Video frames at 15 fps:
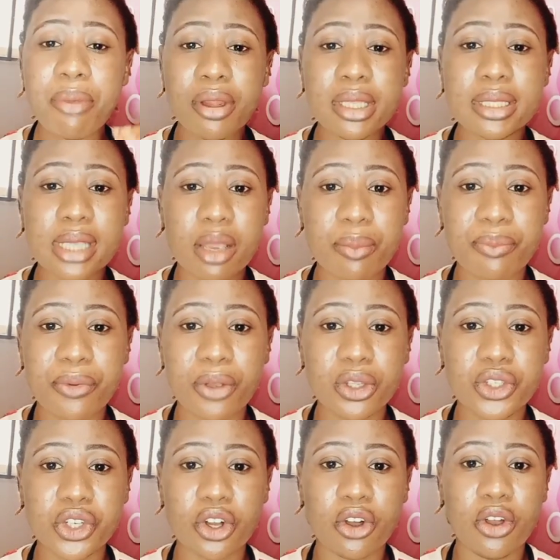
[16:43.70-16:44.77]

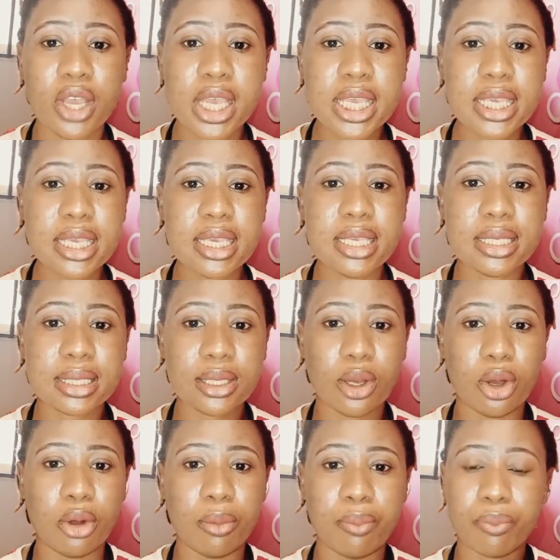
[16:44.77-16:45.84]
temperature is
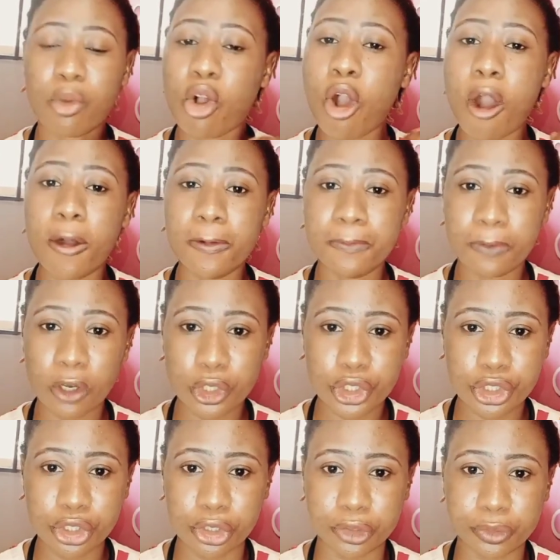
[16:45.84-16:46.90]

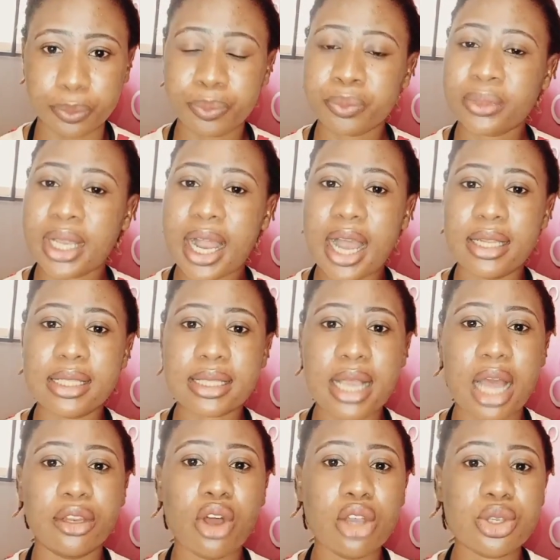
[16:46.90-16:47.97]
convulsion, and it
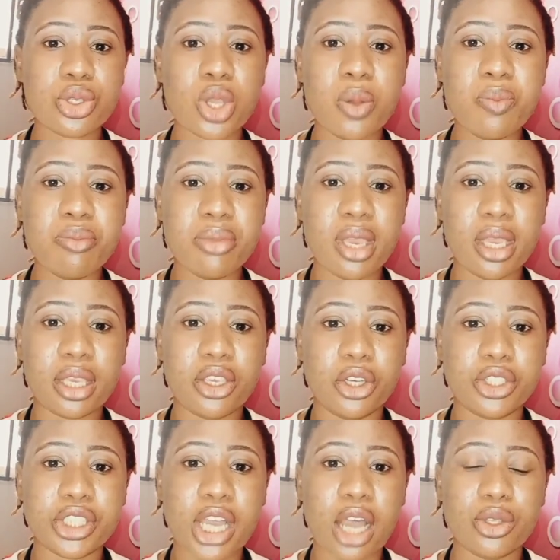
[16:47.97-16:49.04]
can also make your
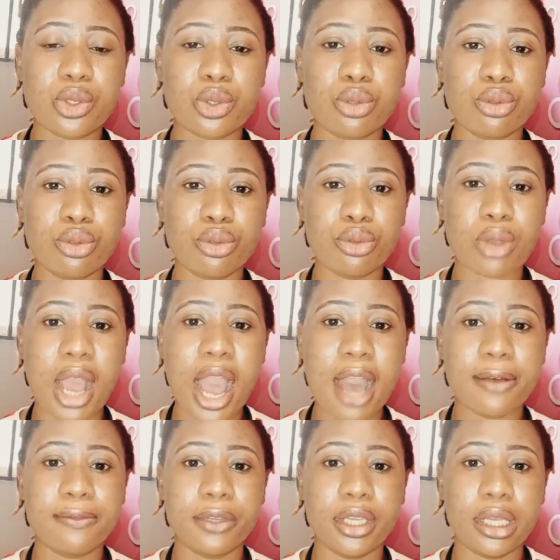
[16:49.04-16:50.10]
child to
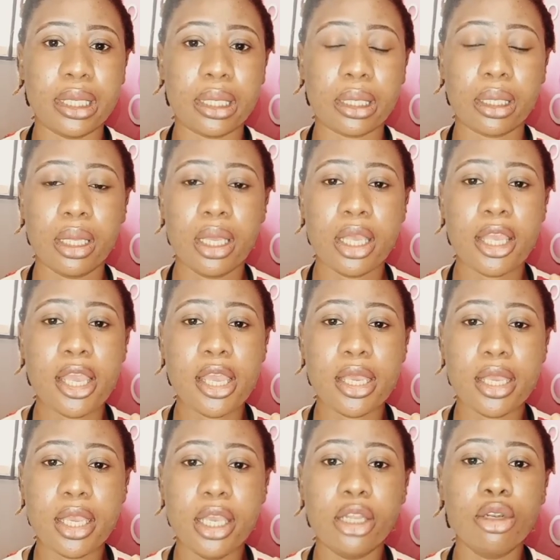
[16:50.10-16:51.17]
have
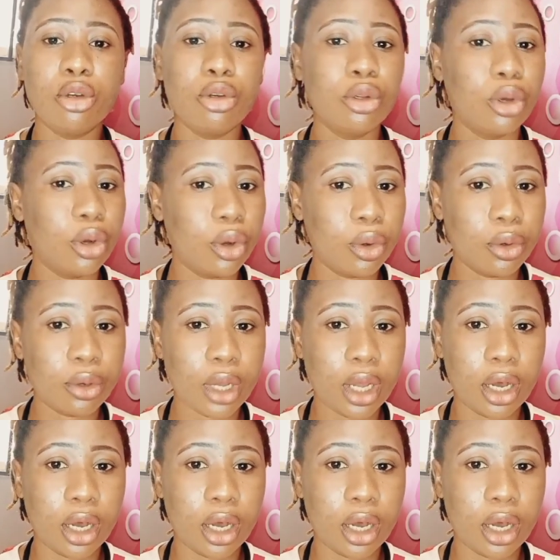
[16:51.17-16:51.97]
a low